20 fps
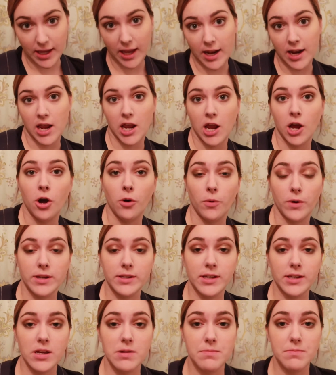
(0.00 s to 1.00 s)
and I
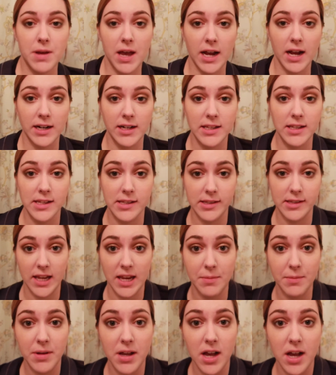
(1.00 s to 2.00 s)
always come back to the
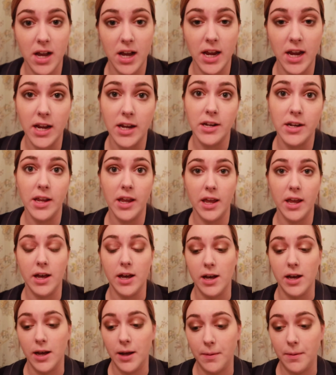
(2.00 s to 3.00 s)
same kind,
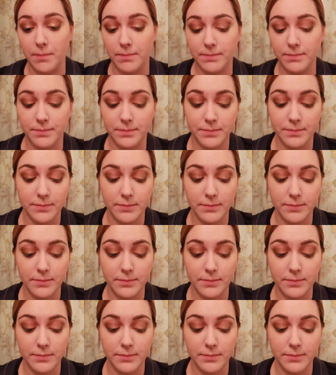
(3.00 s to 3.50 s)
and